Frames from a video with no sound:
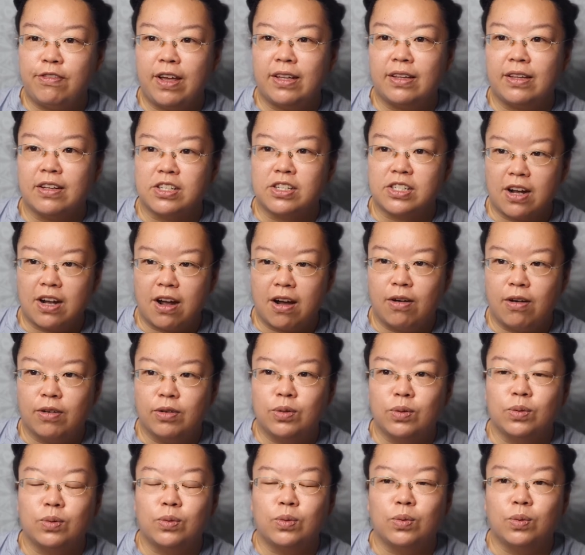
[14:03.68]
the child to
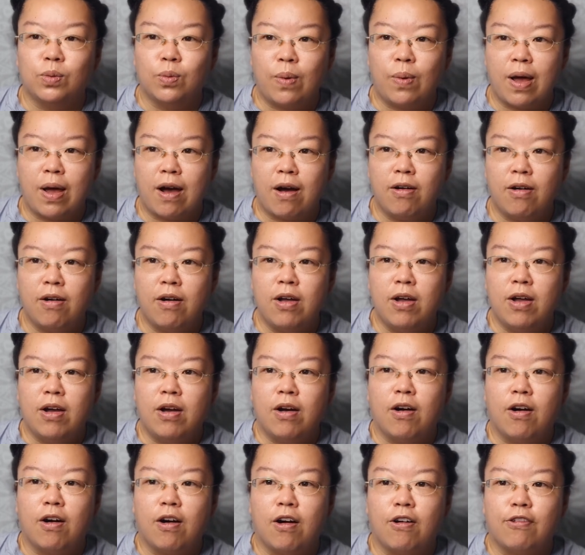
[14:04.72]
do well,
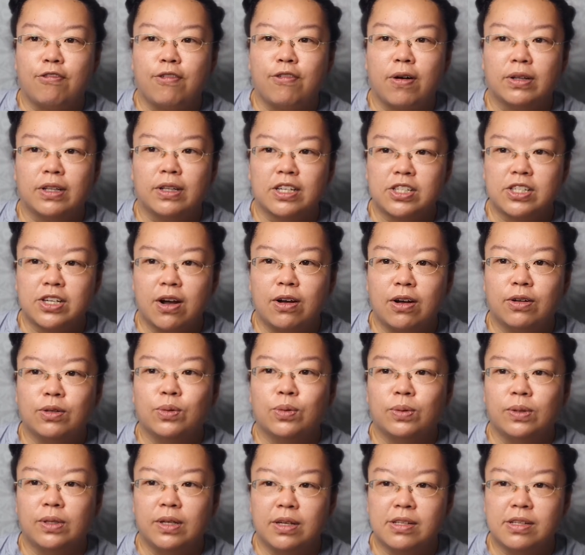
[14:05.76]
or for the child to
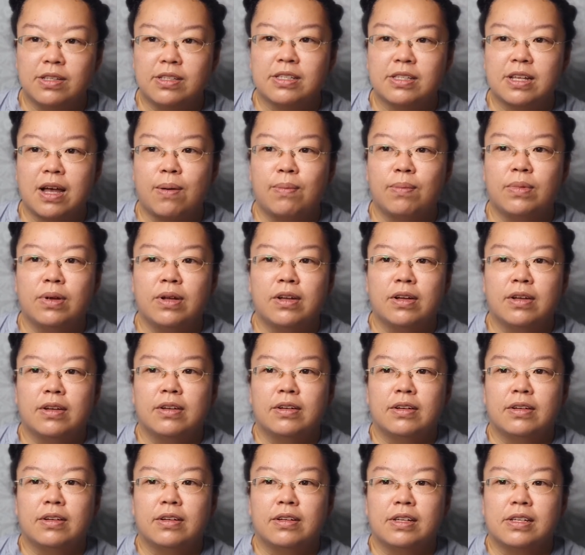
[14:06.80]
learn some
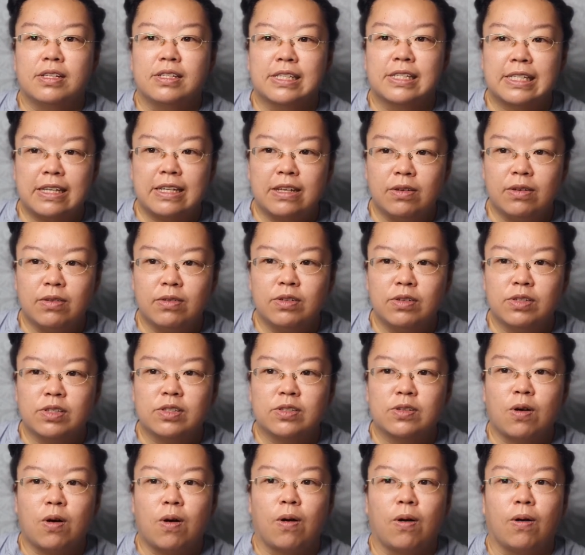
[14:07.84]
skills
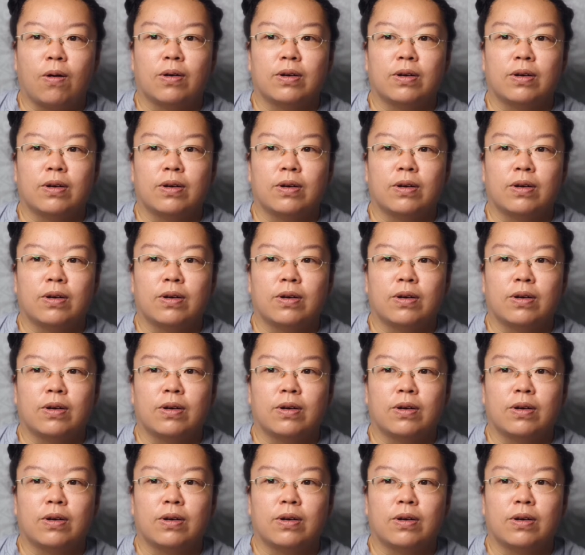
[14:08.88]
or